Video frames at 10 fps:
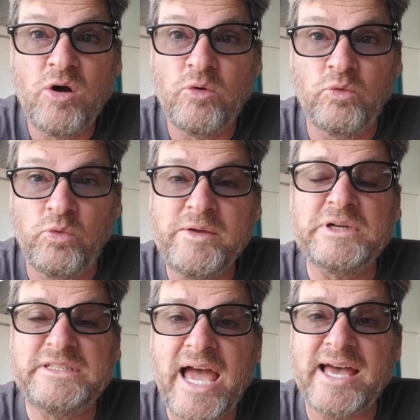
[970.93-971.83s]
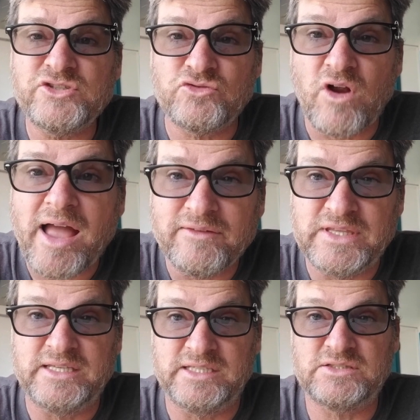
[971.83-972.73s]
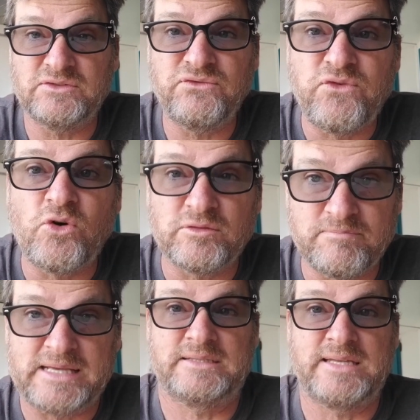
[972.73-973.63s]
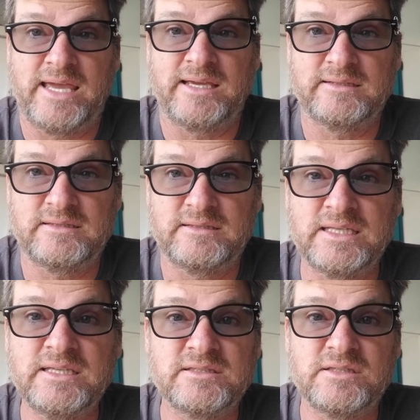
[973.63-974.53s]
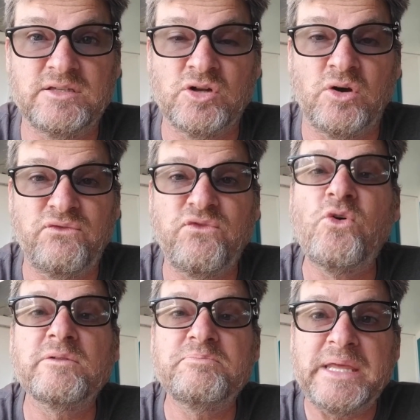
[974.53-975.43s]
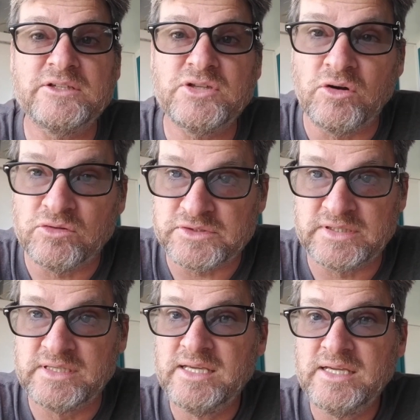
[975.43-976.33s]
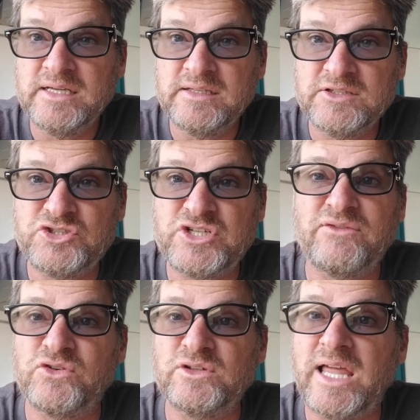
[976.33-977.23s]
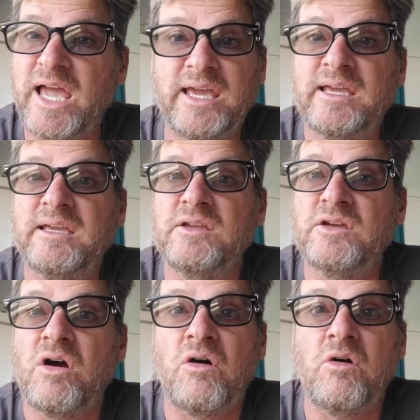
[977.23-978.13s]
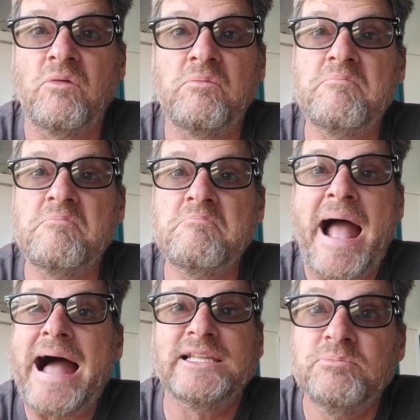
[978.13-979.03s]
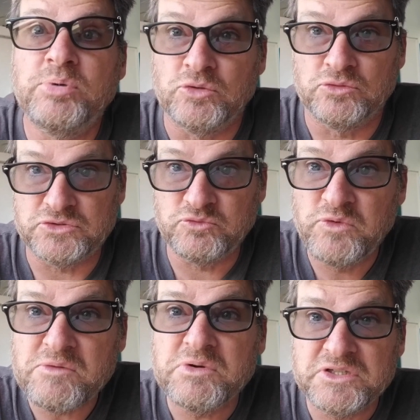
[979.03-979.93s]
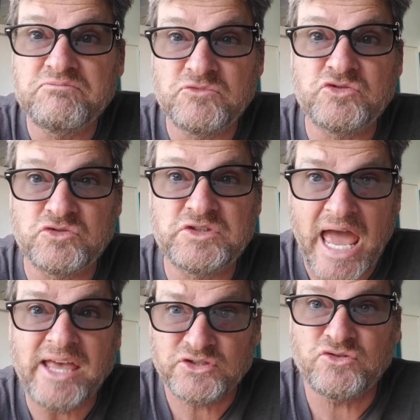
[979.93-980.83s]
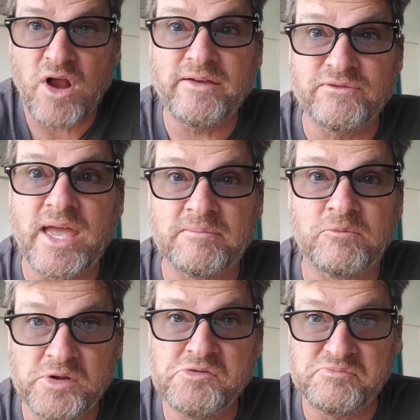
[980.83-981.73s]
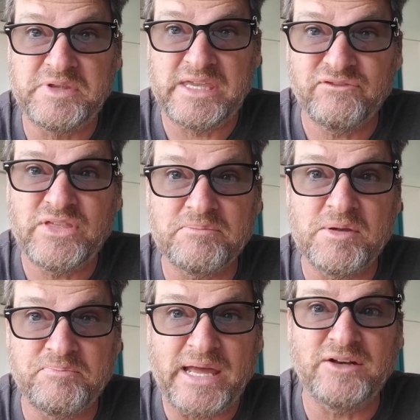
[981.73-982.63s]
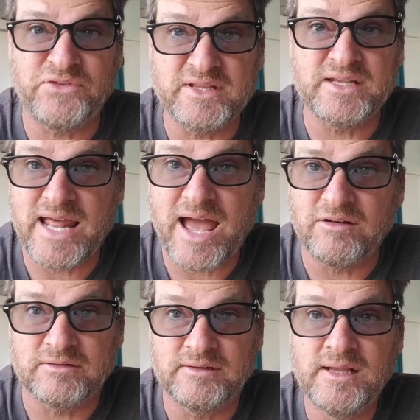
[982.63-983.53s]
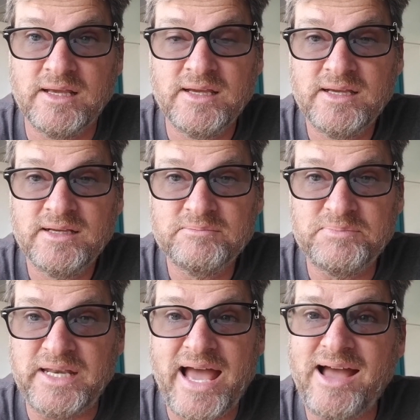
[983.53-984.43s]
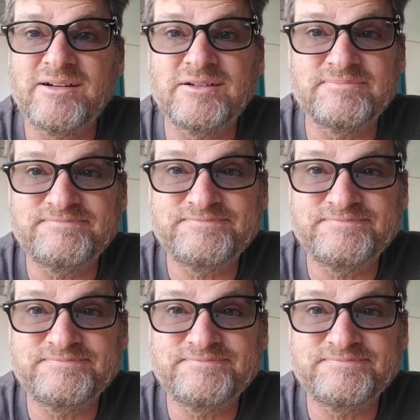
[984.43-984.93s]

we would test drive these Ford Mustangs, these, you know, Ford Pintos, Chevrolet, you know, Malibus. We would test drive them. We would give them the benefit of the doubt. But now